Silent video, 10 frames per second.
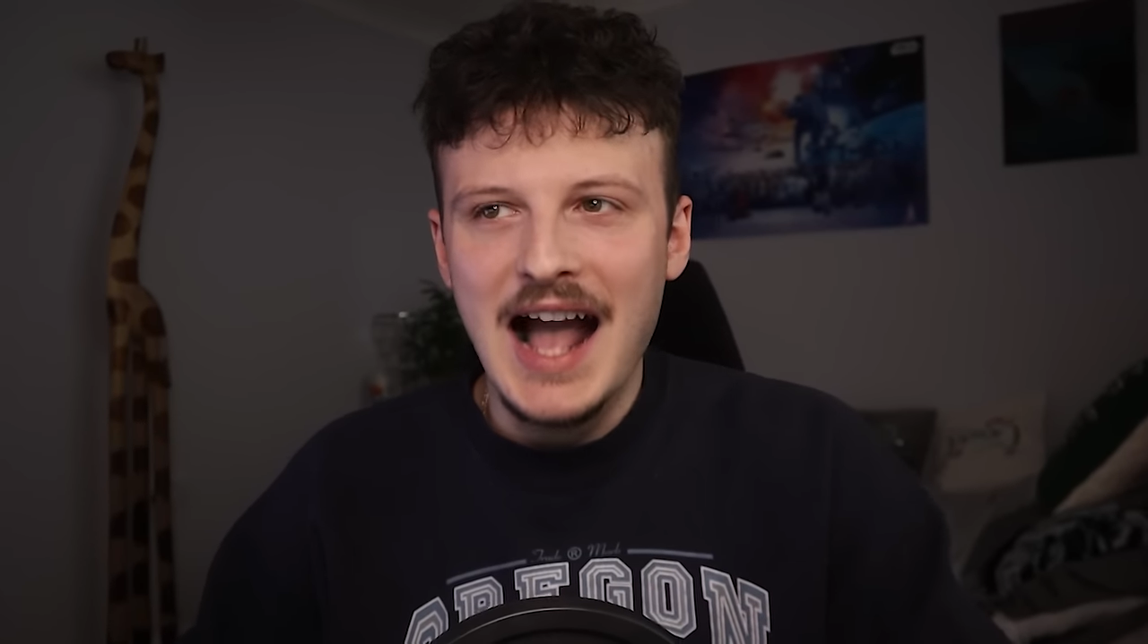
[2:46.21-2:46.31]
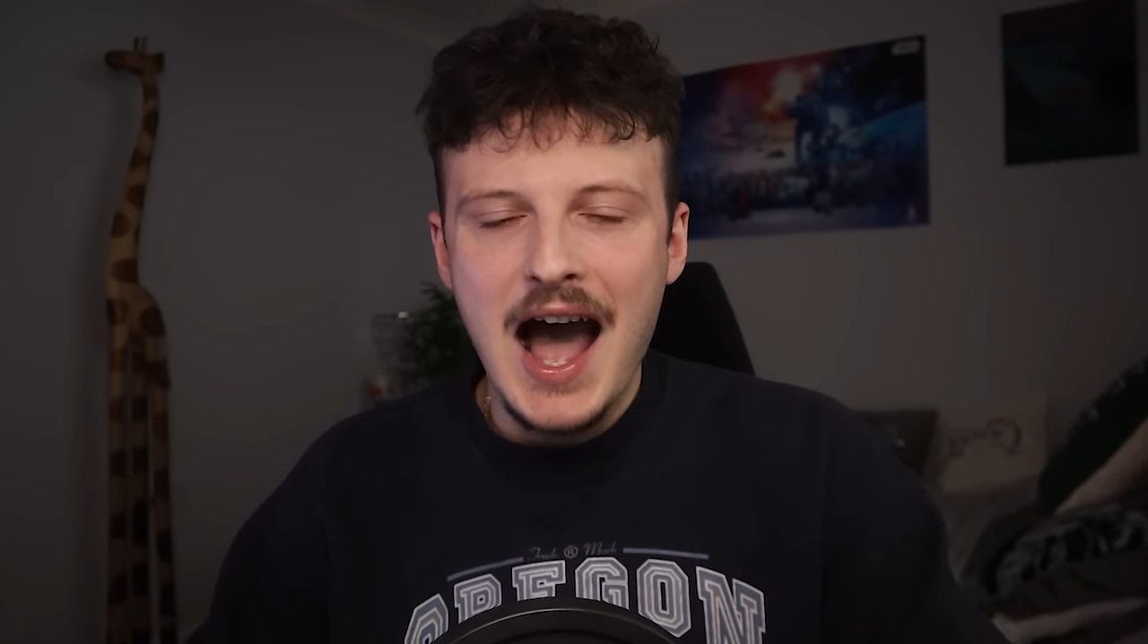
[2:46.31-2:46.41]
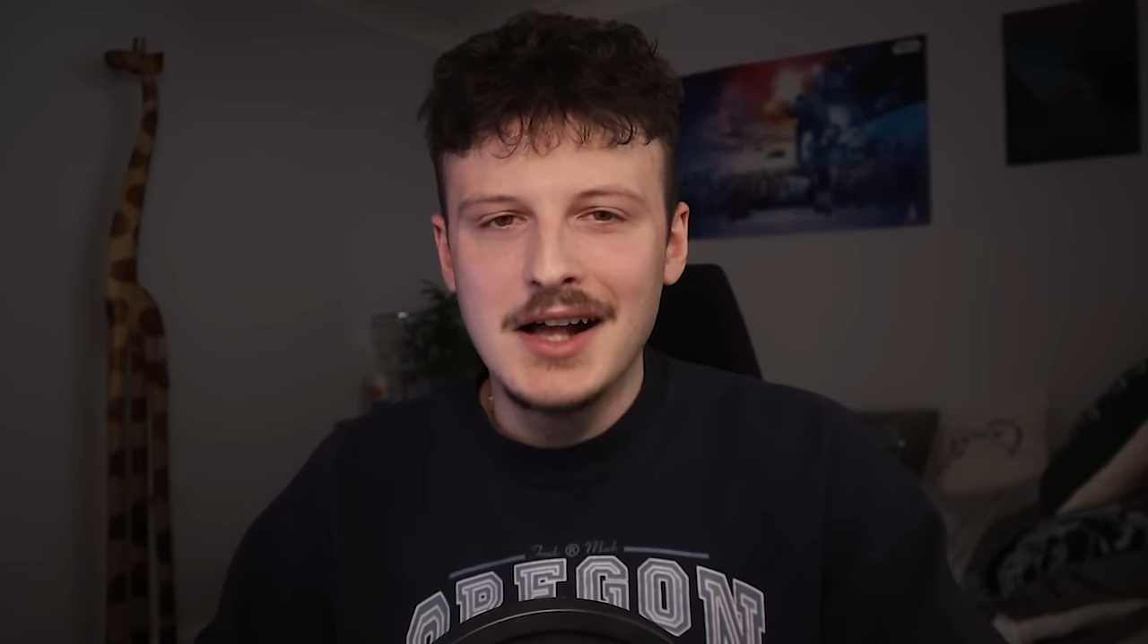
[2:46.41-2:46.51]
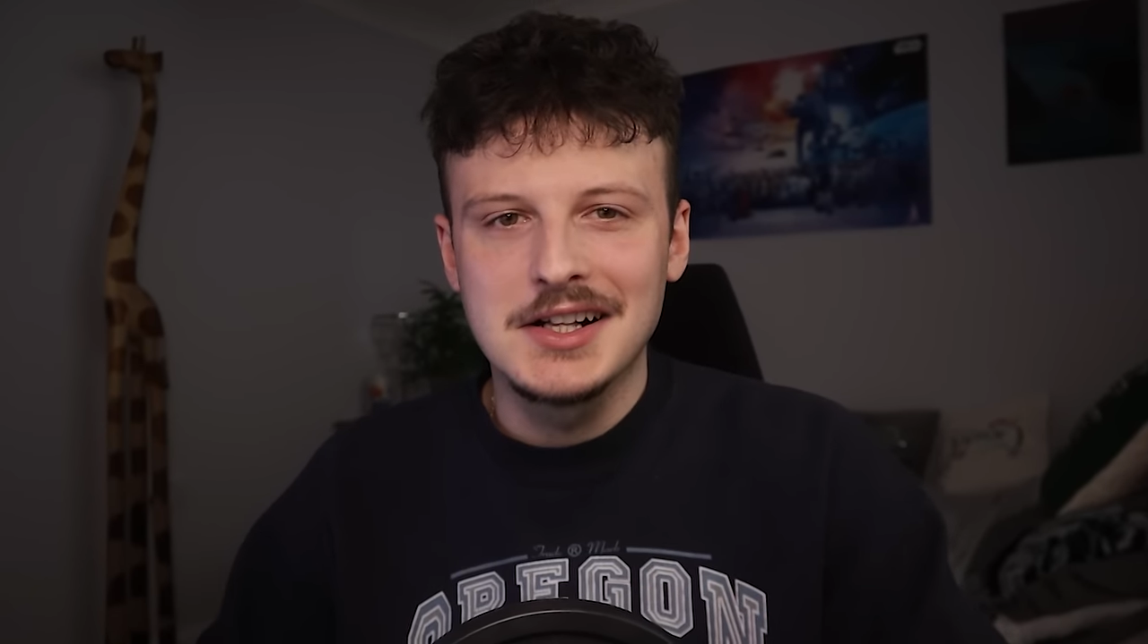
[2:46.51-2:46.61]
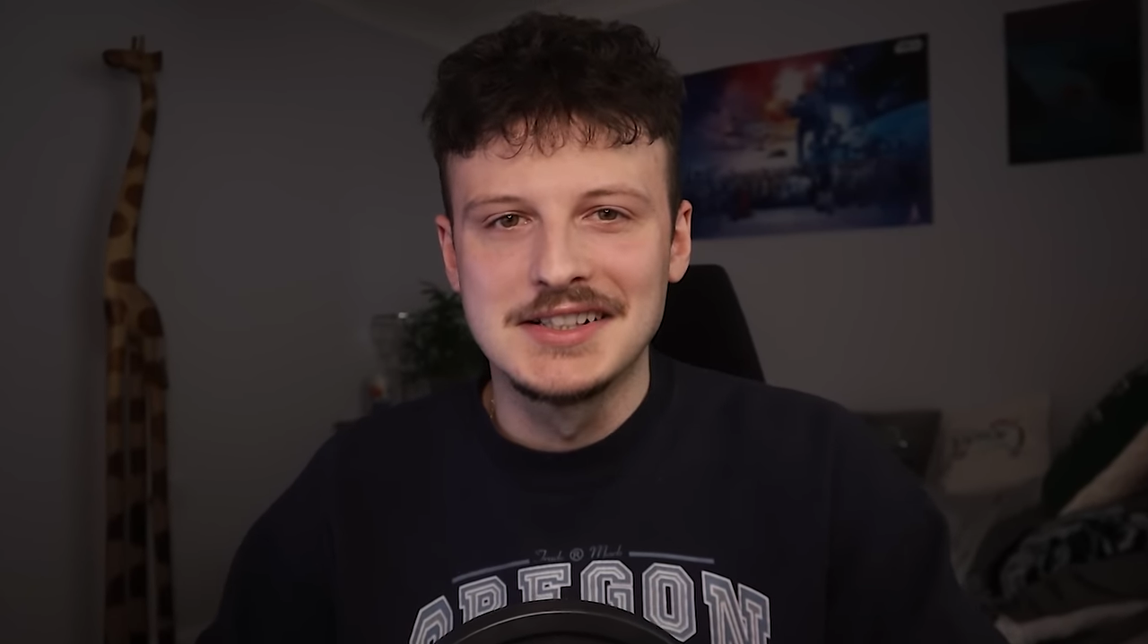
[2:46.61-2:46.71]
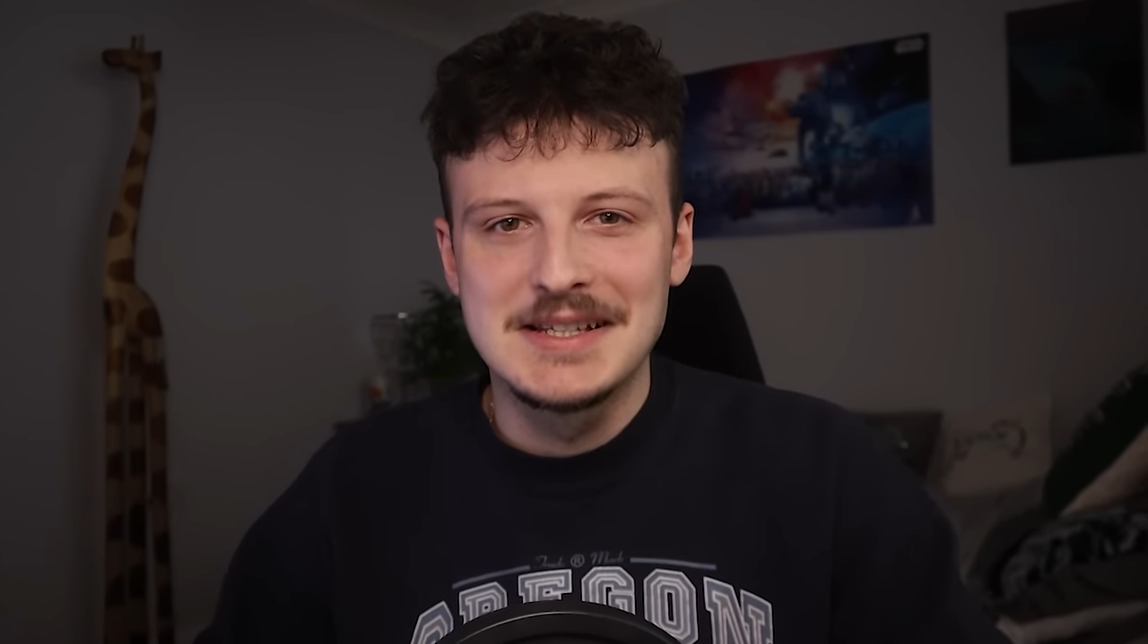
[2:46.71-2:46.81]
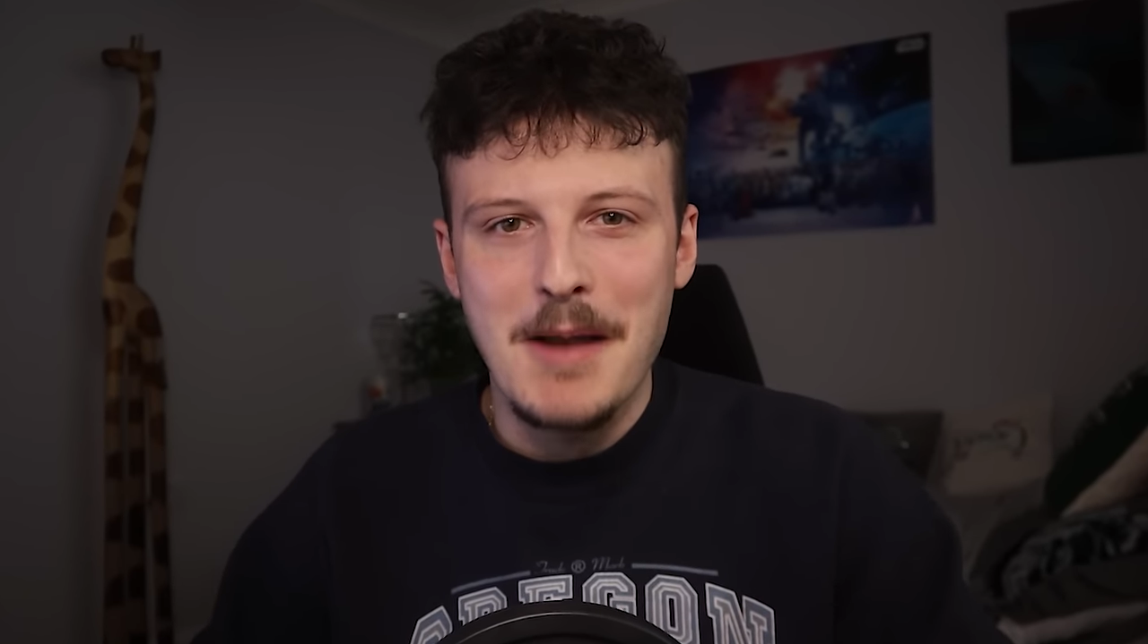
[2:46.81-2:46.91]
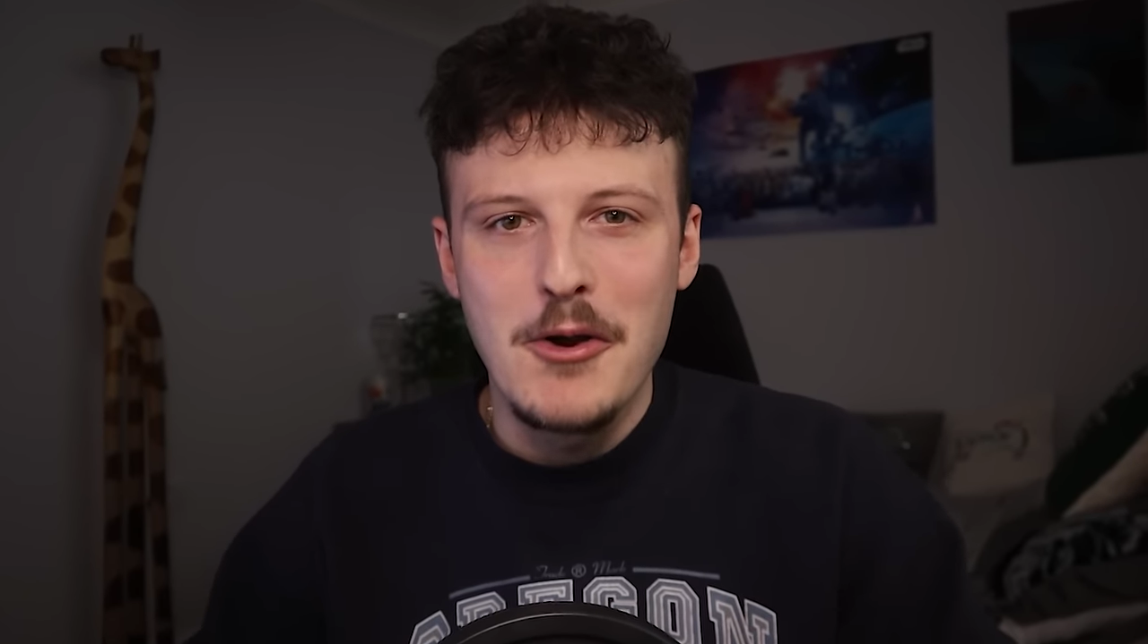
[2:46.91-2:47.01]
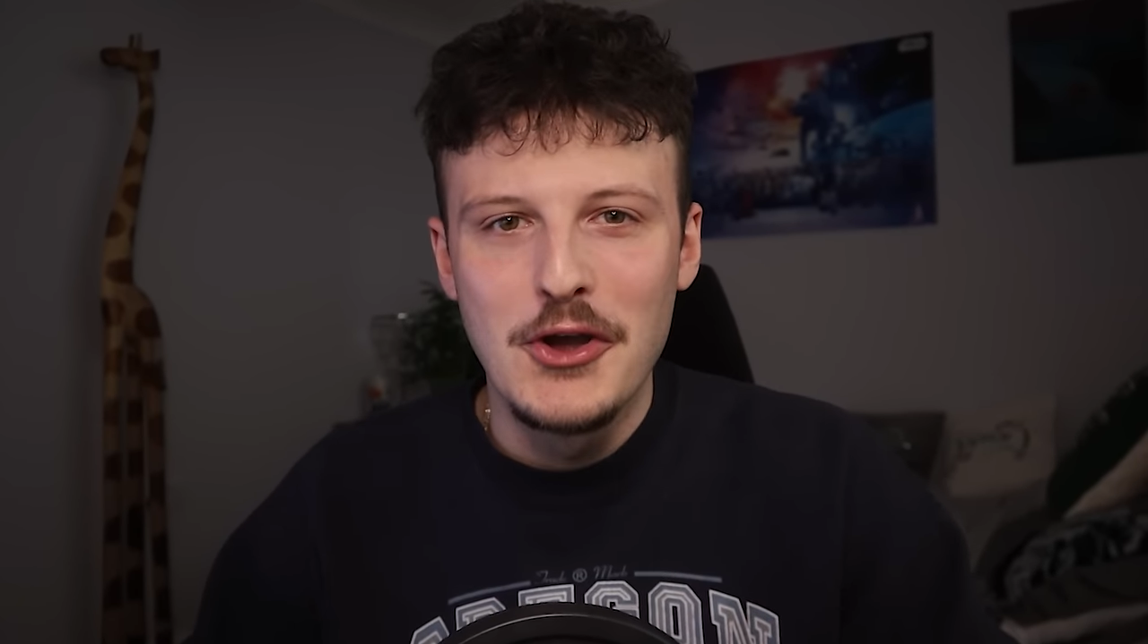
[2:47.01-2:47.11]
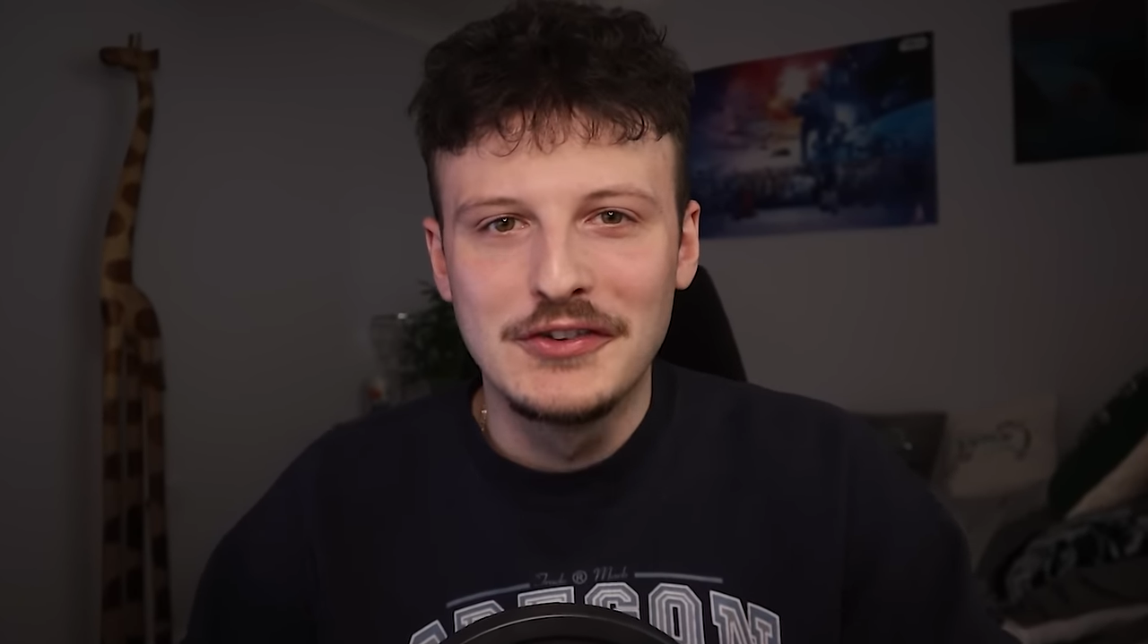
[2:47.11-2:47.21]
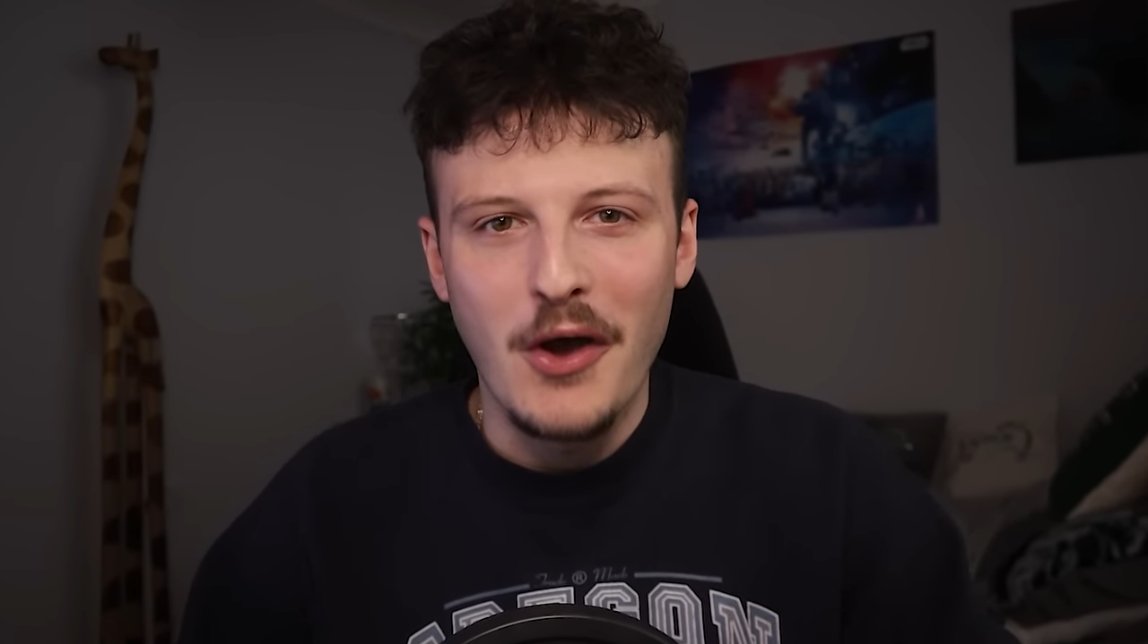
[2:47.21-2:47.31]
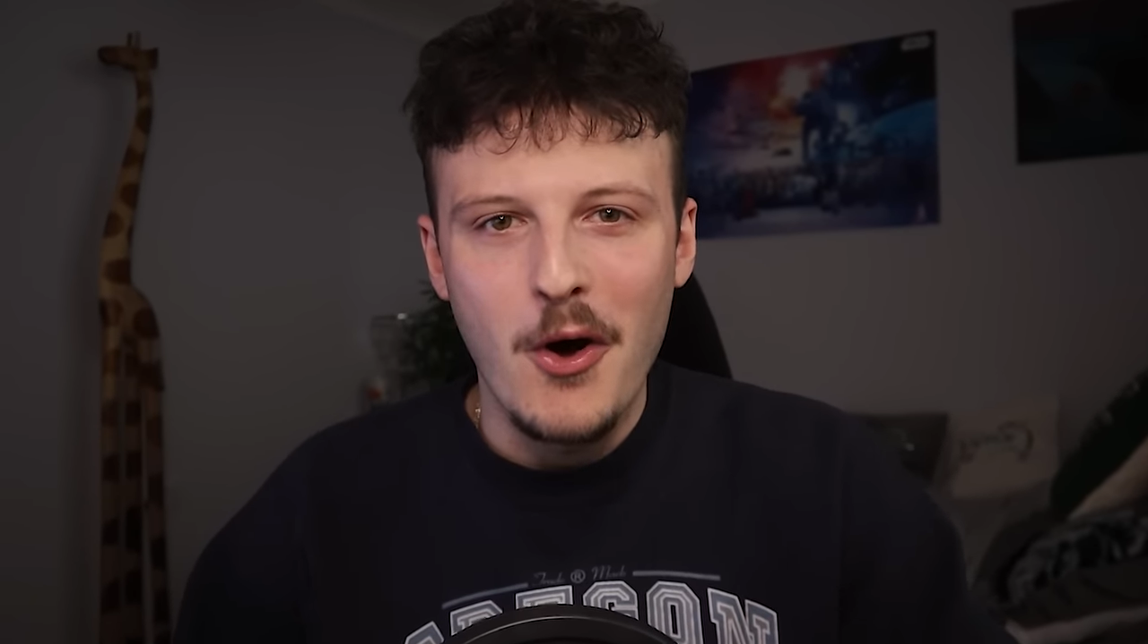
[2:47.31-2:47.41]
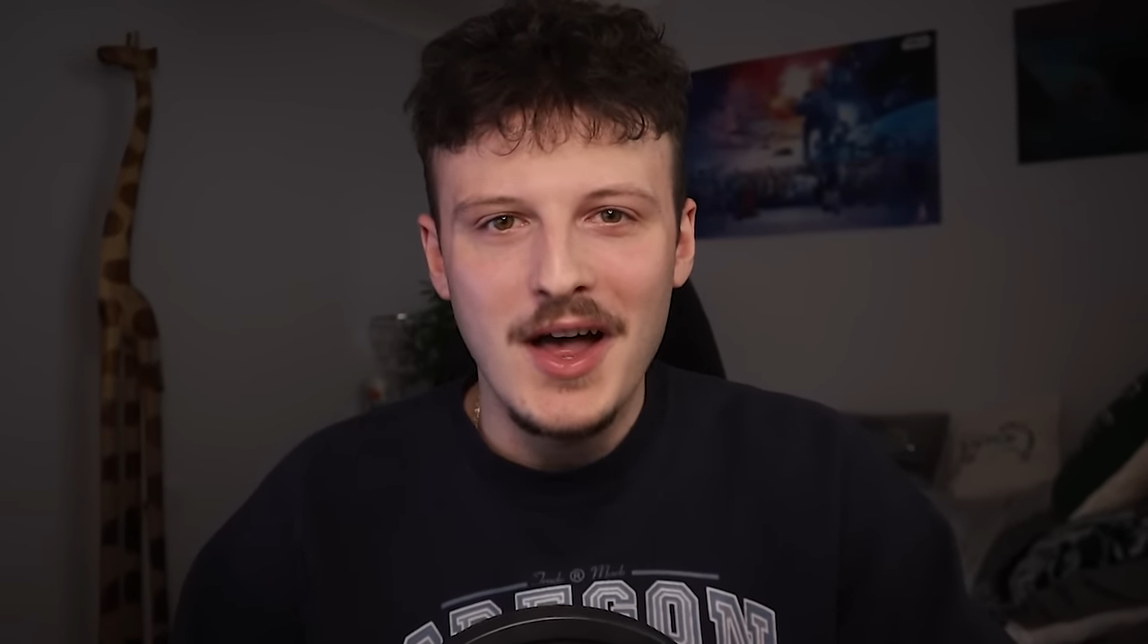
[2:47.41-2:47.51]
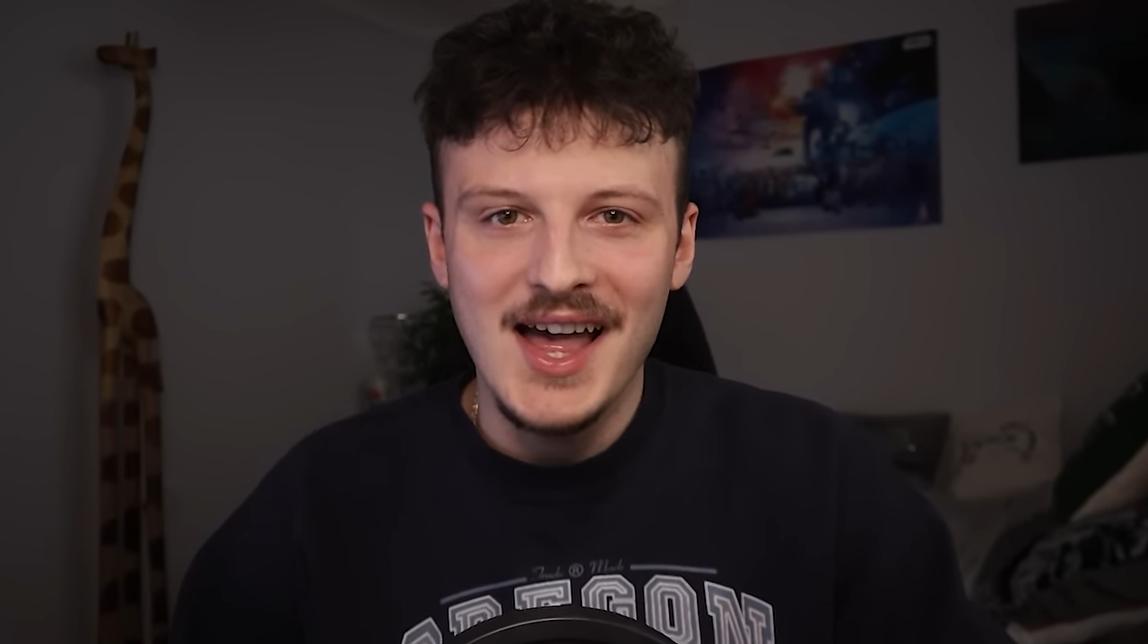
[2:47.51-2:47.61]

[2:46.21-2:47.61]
articles about her daughter